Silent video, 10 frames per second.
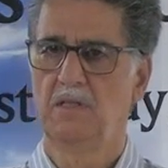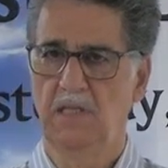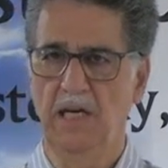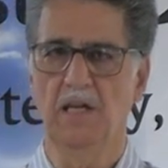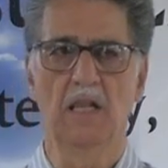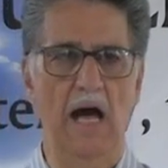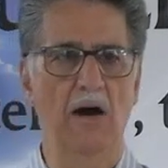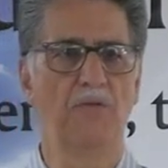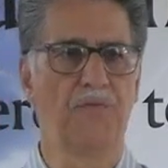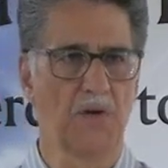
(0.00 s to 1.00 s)
did
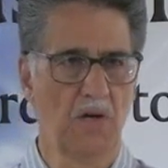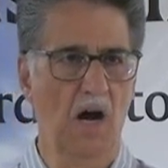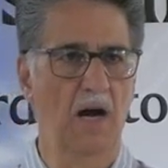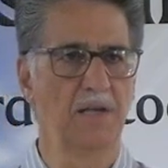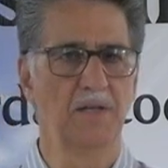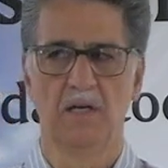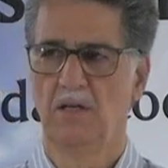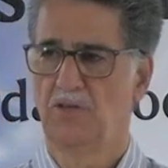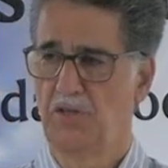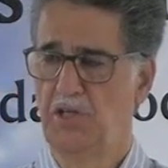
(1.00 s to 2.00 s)
allow for God
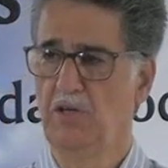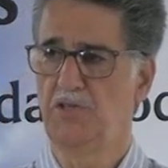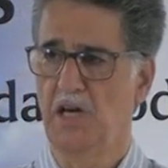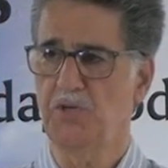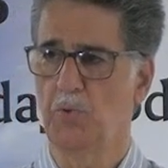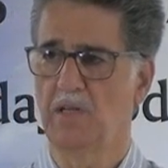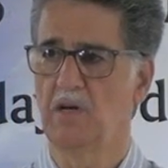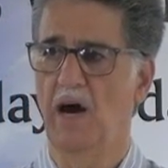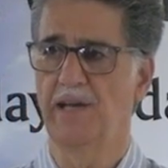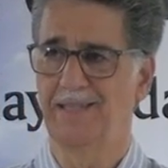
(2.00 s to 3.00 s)
to do just what
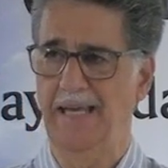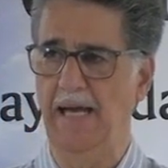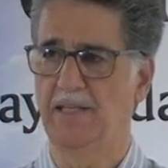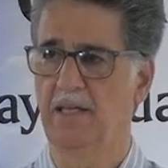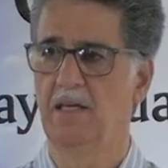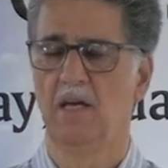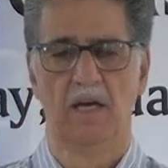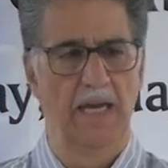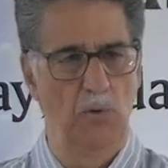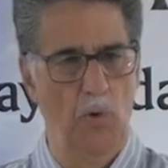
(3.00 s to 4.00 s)
God intended
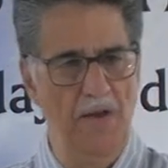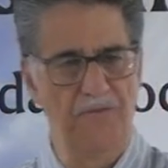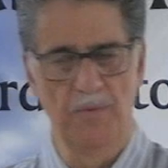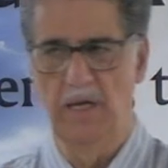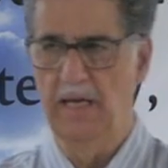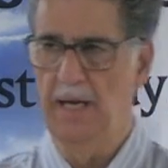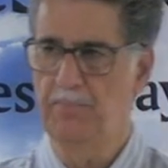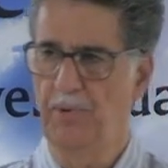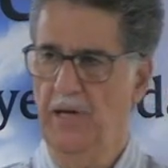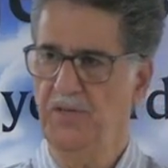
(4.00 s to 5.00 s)
he went from an
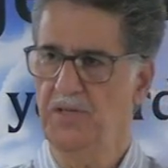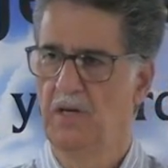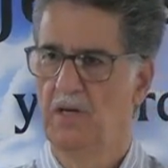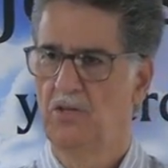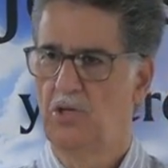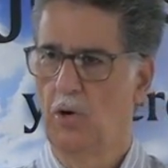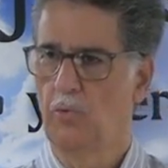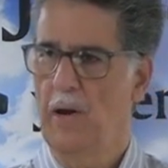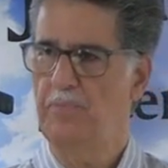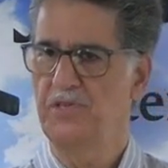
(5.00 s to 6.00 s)
imprint to a
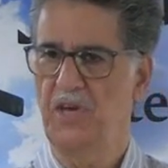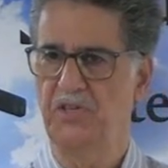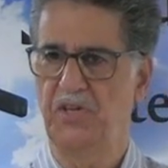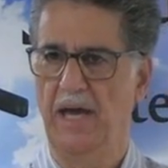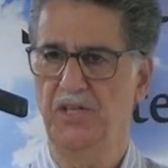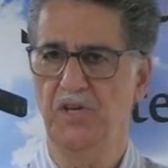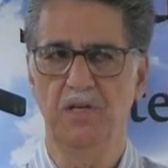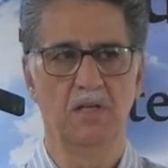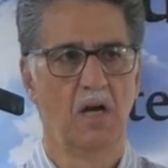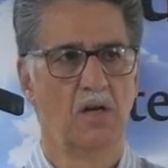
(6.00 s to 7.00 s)

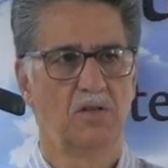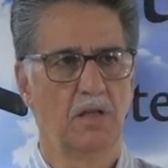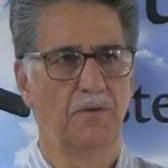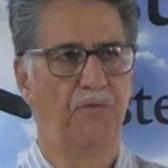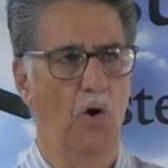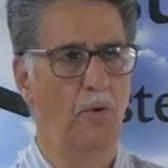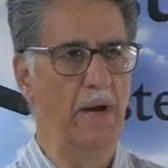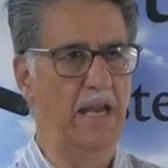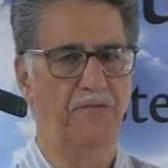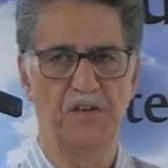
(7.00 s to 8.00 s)
representation to the full
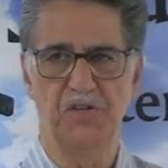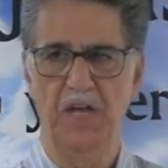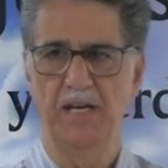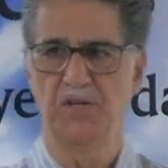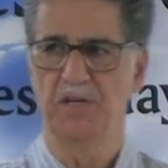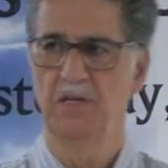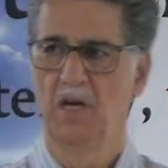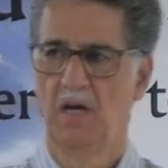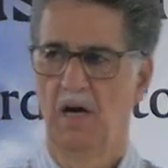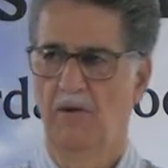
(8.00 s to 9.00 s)

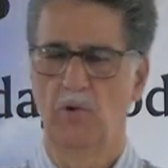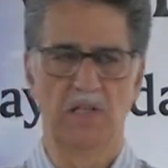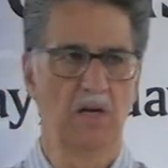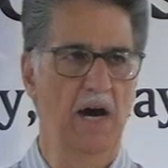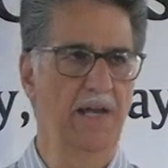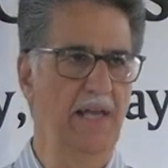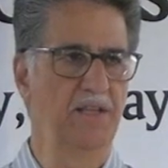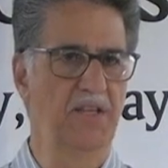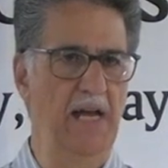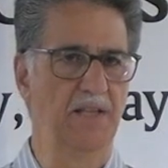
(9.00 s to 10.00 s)
manifestation of what God
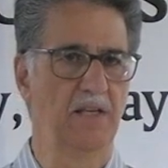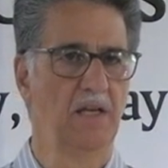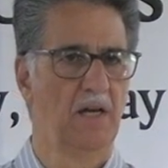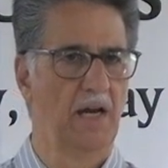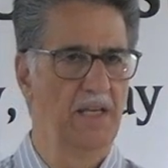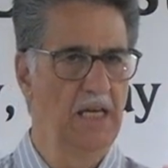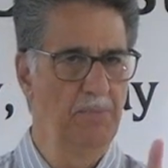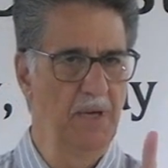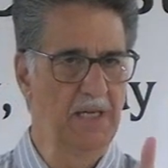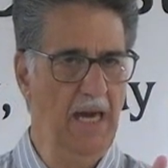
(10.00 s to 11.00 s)
had intended. And he
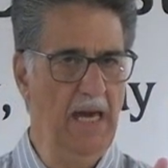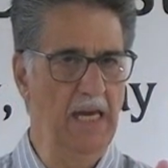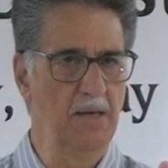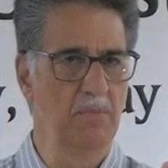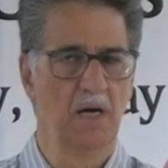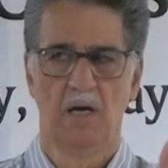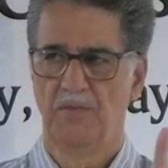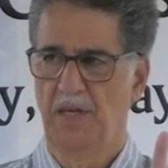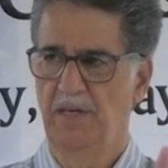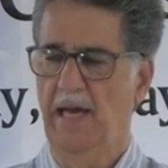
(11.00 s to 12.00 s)
became
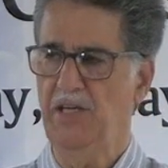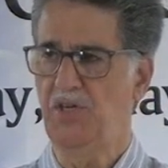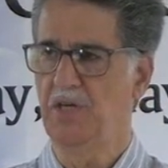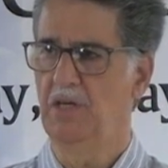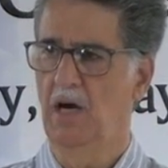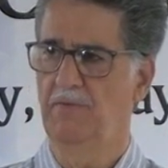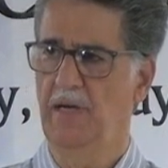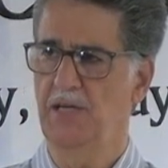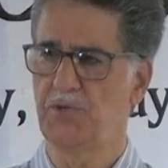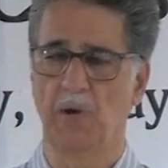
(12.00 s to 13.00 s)
the nation
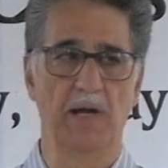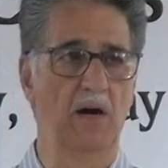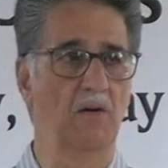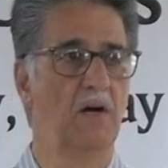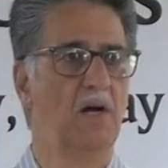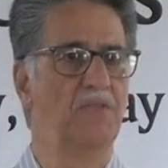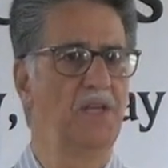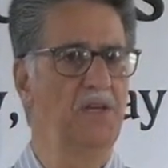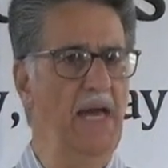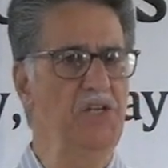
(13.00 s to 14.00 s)
of Israel.
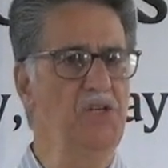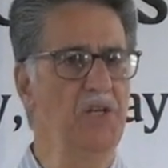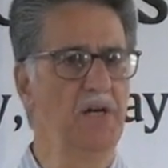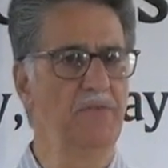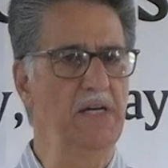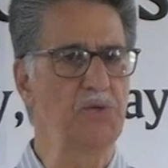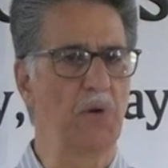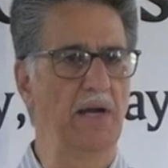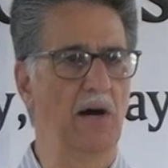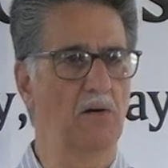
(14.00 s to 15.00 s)
The nation of
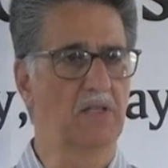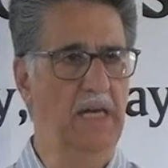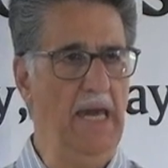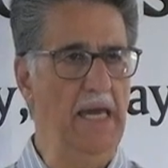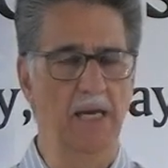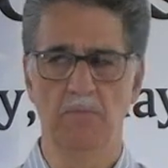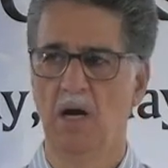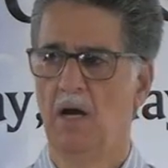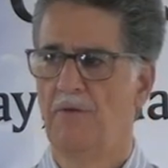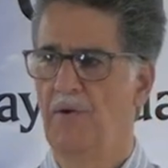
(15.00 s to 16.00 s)
Israel came
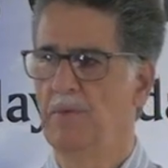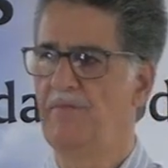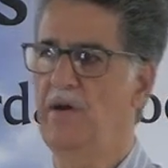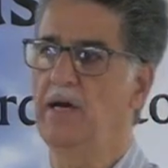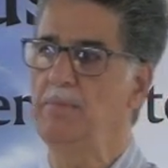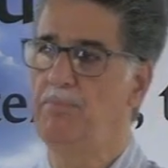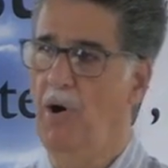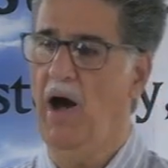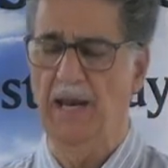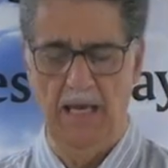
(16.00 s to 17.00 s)
from the very
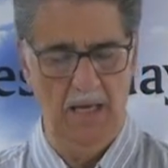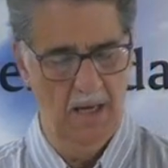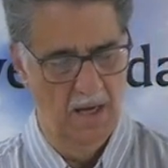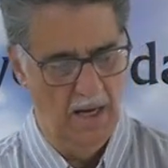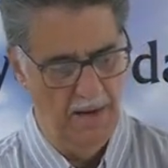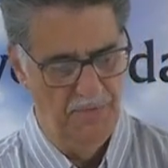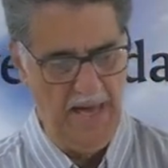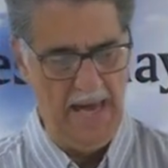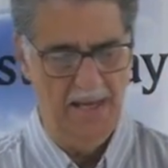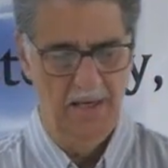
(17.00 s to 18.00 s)
body of
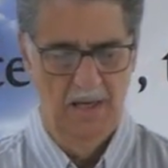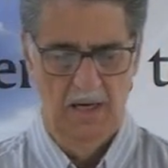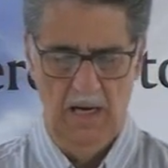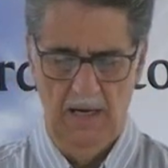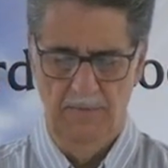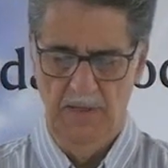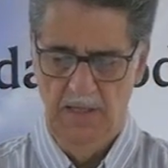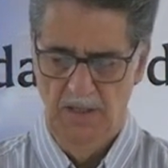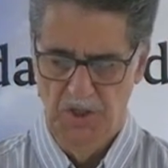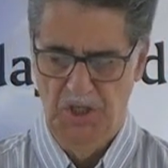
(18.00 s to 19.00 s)
that
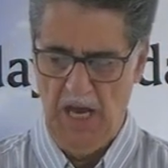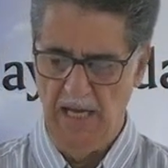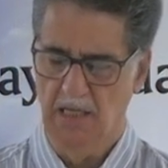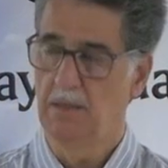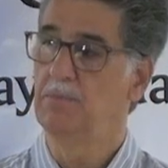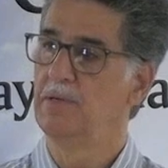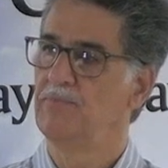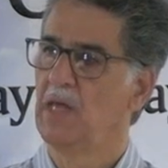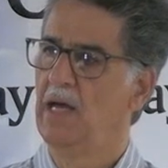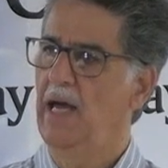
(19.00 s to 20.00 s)
of Jacob.
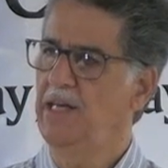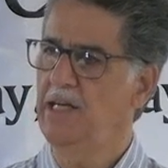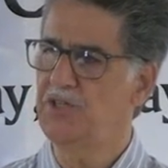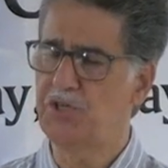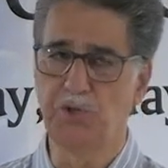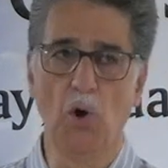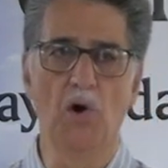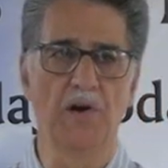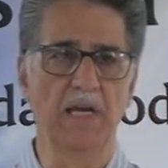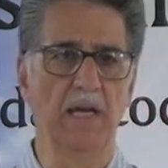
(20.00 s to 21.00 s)
And his
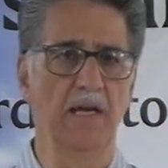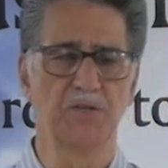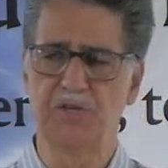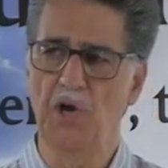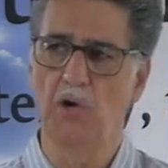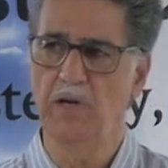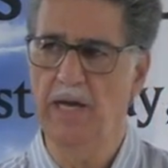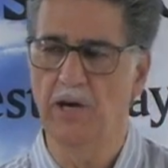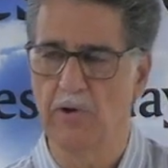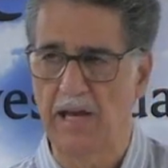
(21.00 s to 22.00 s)
story is so
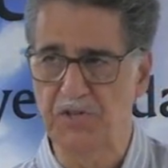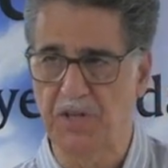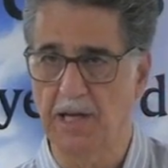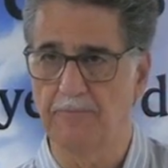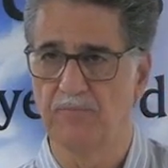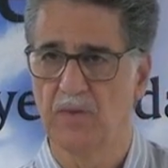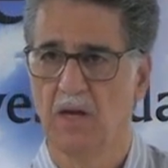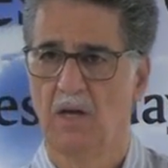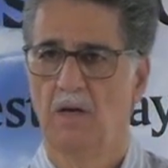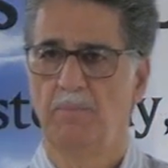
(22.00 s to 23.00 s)
interesting
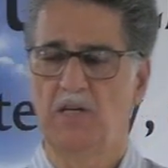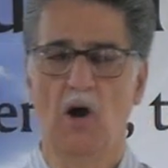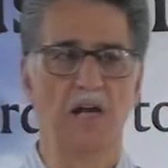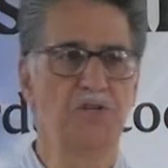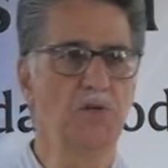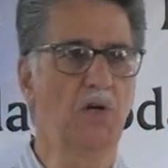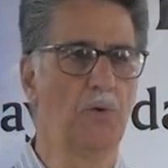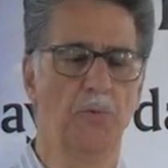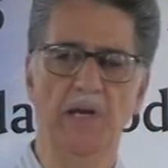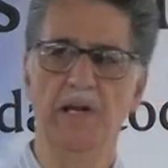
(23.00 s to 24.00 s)
because you
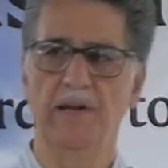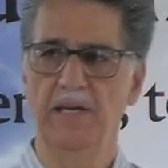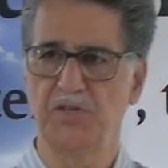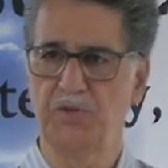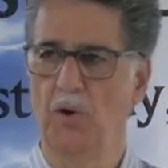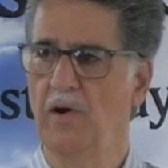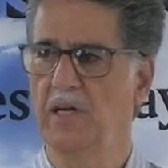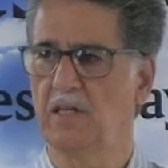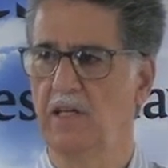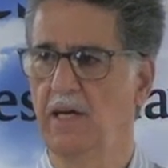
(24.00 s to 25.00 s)
can read it
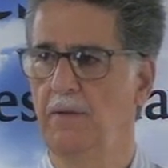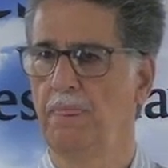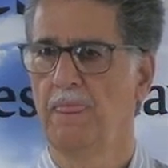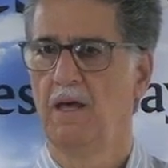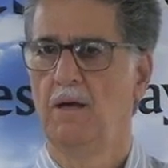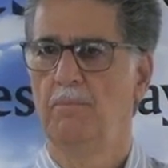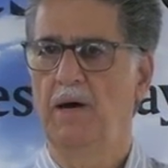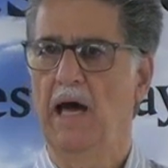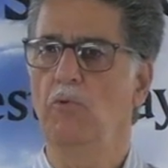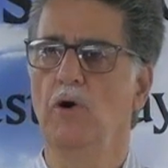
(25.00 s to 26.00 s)
historically,
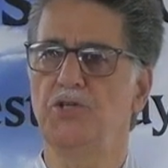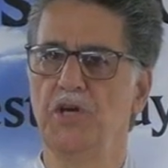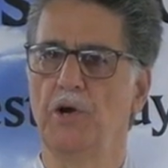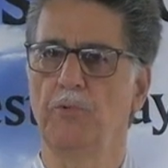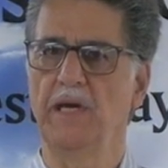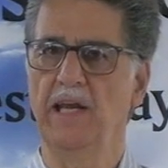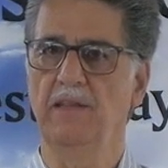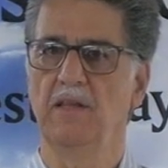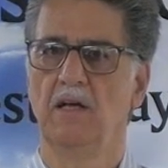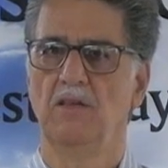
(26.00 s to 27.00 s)
but I want you to read
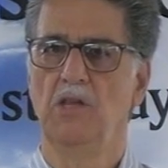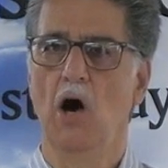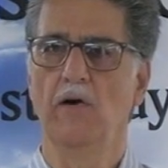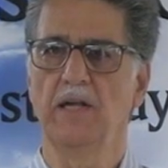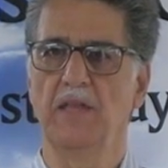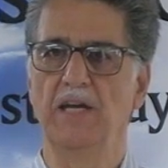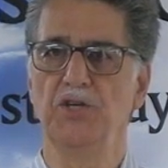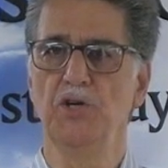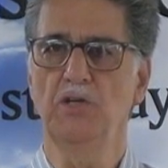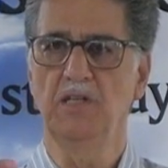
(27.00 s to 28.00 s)
it knowing
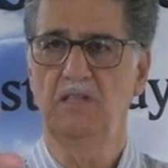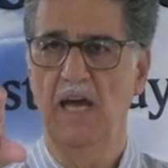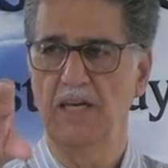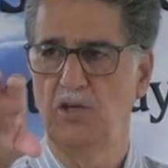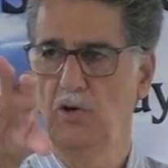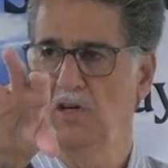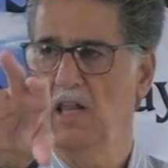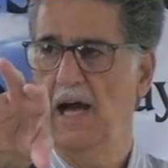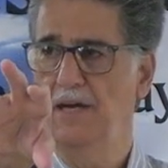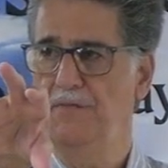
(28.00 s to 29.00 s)
that you can take your
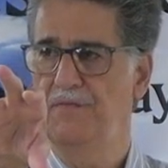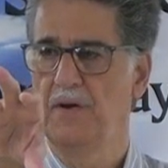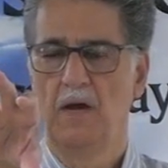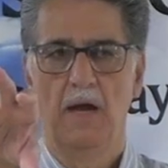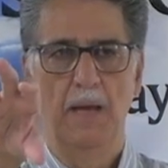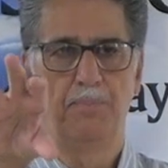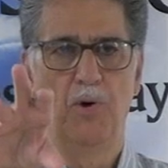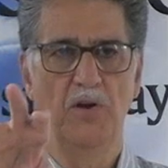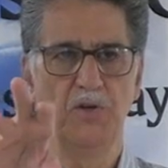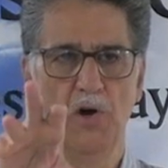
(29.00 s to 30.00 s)
life and
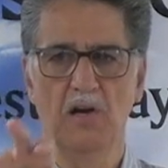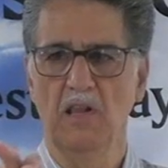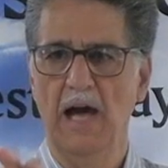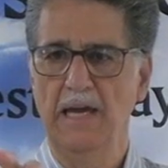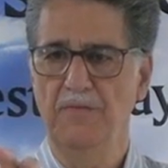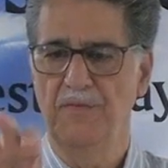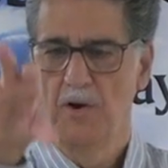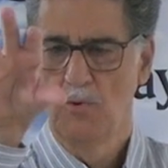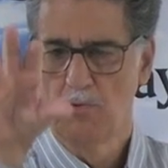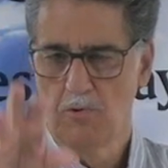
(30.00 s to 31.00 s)
put your life
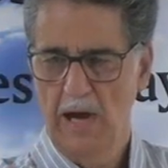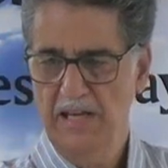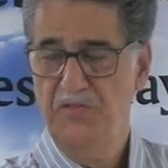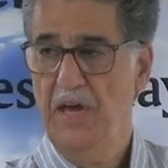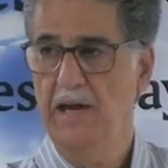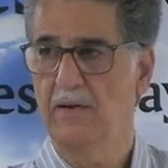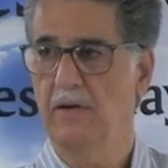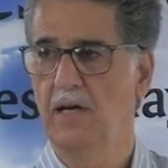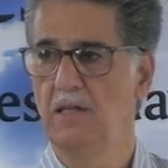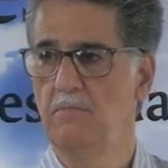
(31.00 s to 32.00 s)
right
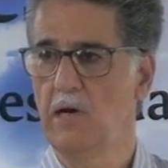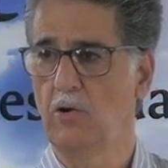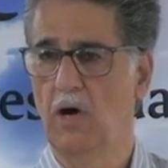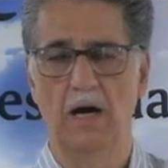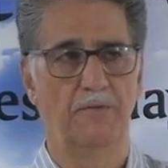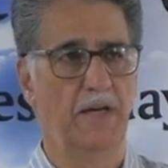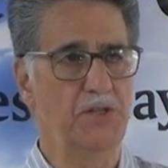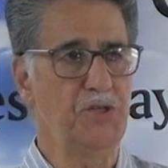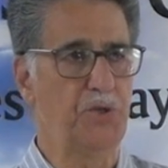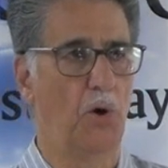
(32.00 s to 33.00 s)
there in the middle of
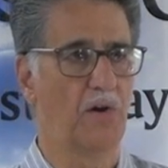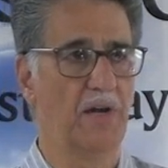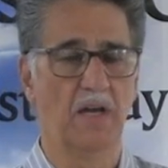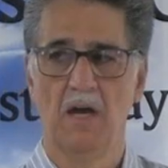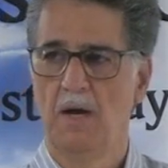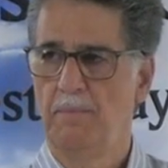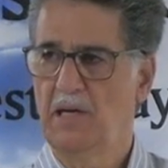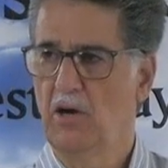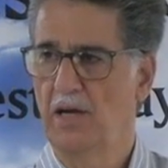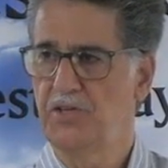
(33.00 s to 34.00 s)
his story
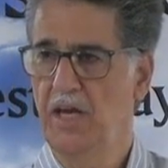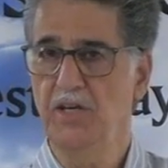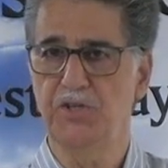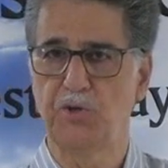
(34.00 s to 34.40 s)
because his